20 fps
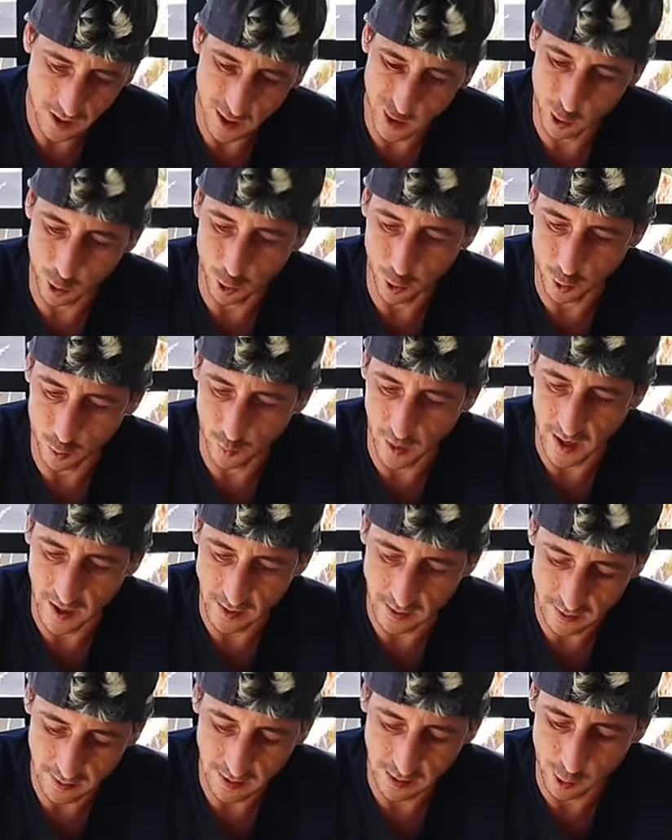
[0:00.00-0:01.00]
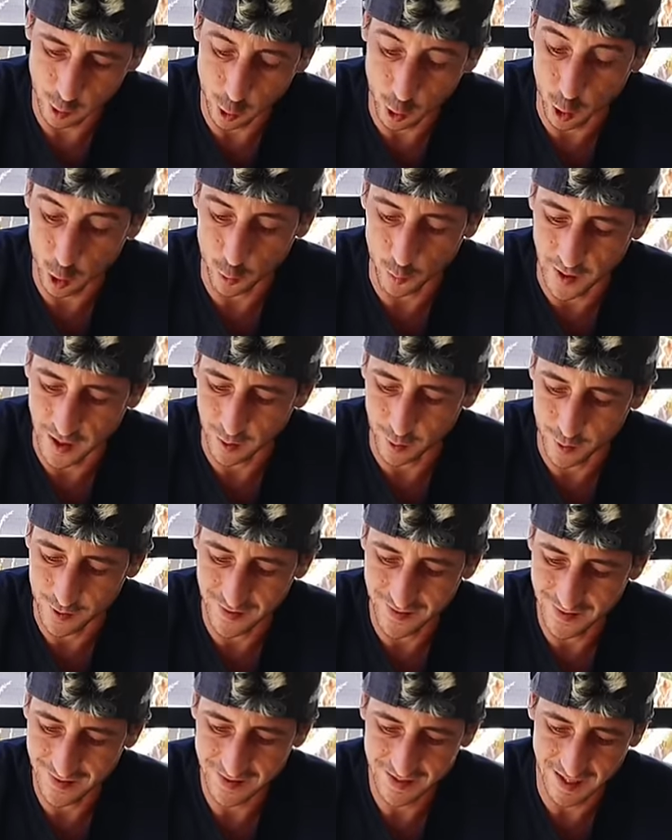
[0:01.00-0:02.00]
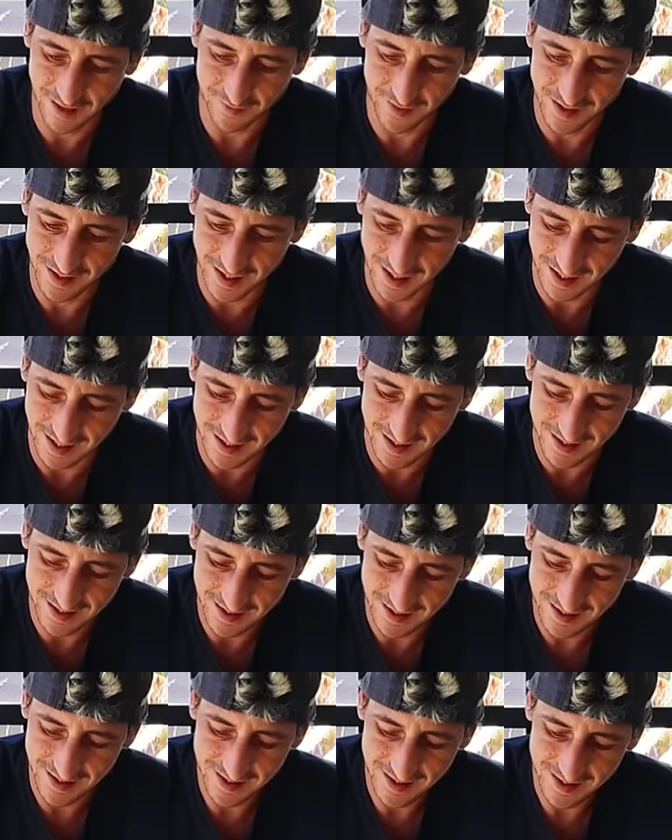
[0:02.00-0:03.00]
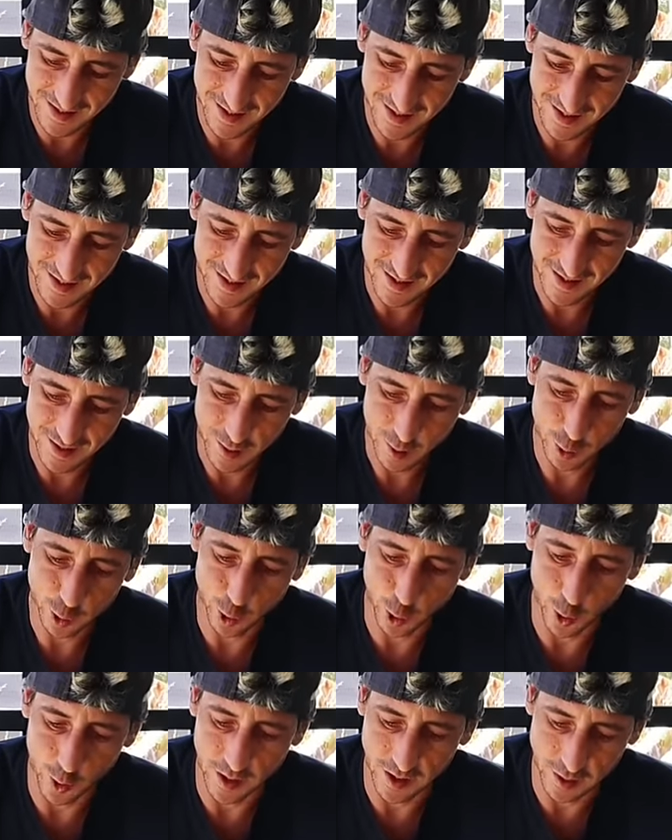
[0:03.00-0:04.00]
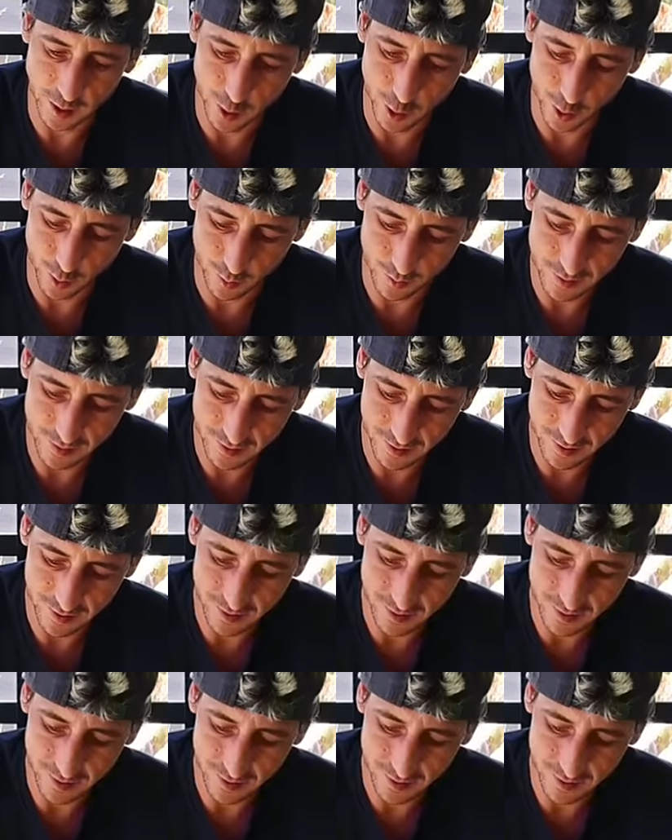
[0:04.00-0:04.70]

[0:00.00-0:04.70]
In a good way, like a good weird. 17. 32.